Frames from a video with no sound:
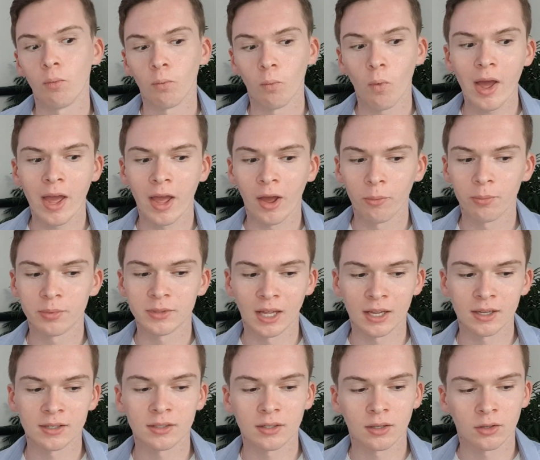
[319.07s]
What helps
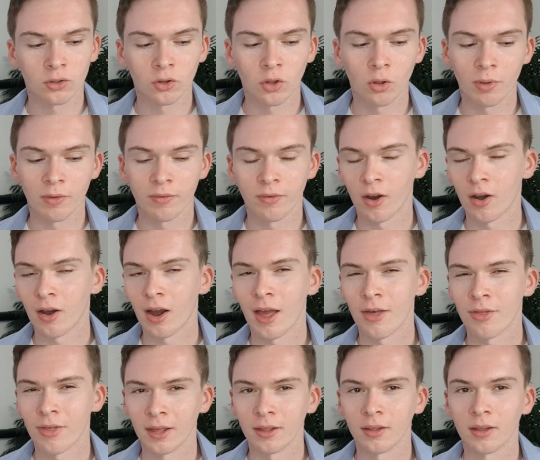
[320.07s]
this, to be fair,
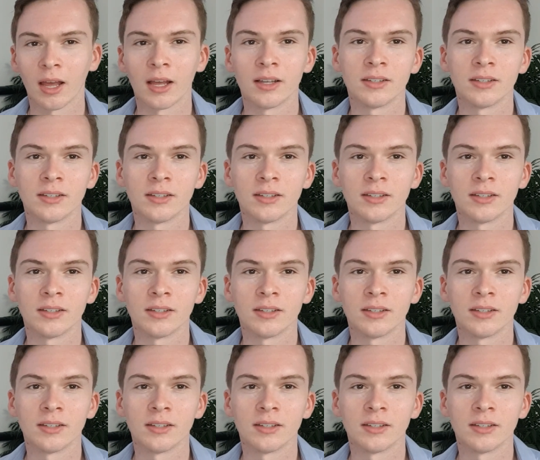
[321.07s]
I think,